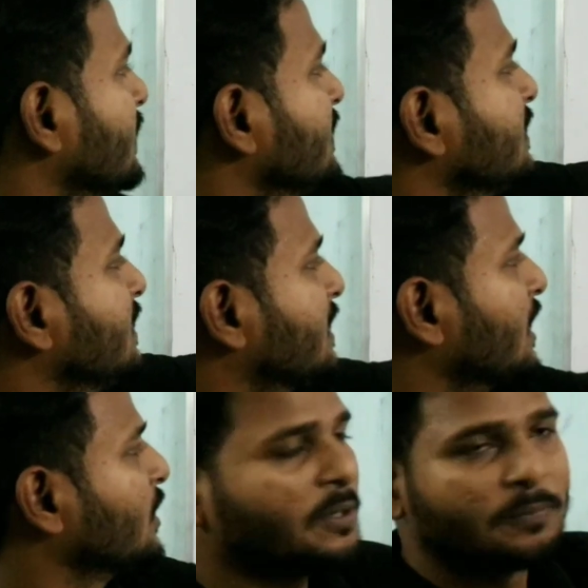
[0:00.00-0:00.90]
This is a
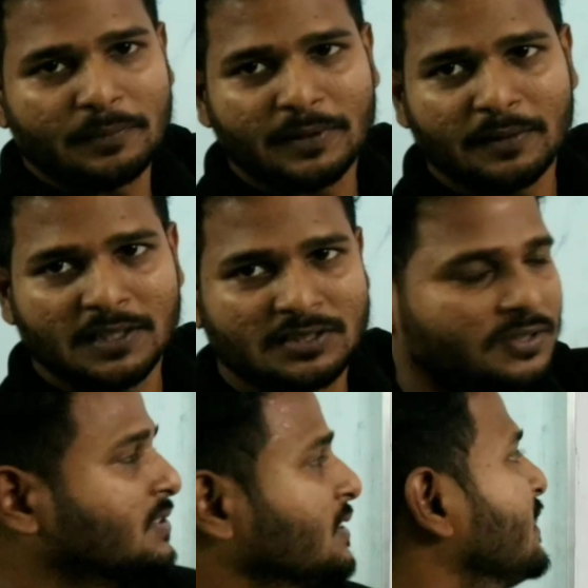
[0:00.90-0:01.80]
trigonal bipyramidal
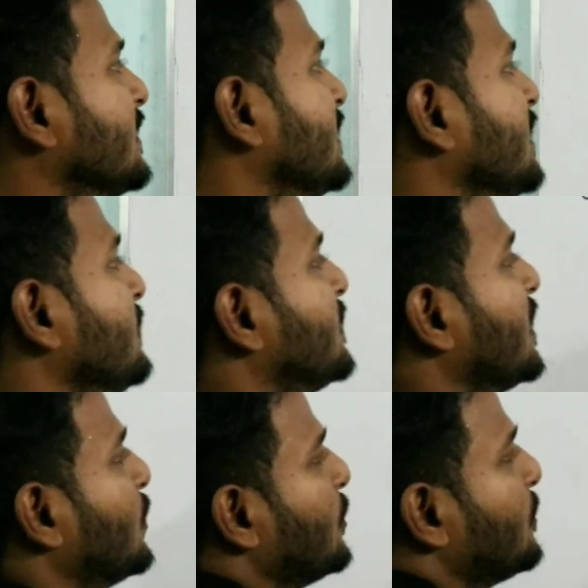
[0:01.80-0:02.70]
structure. If
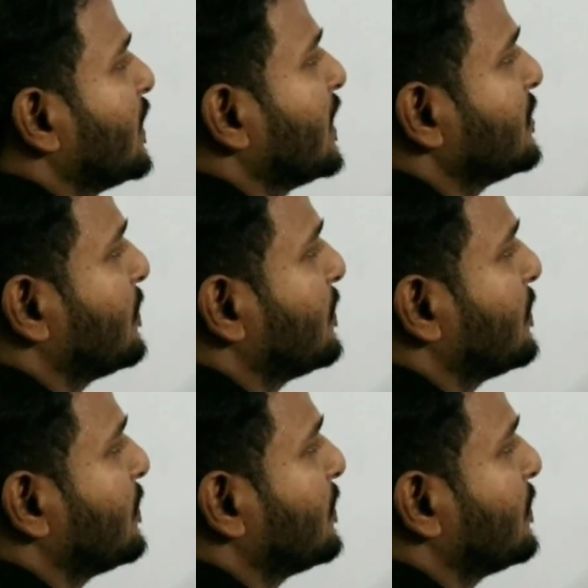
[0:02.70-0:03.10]
the lone pair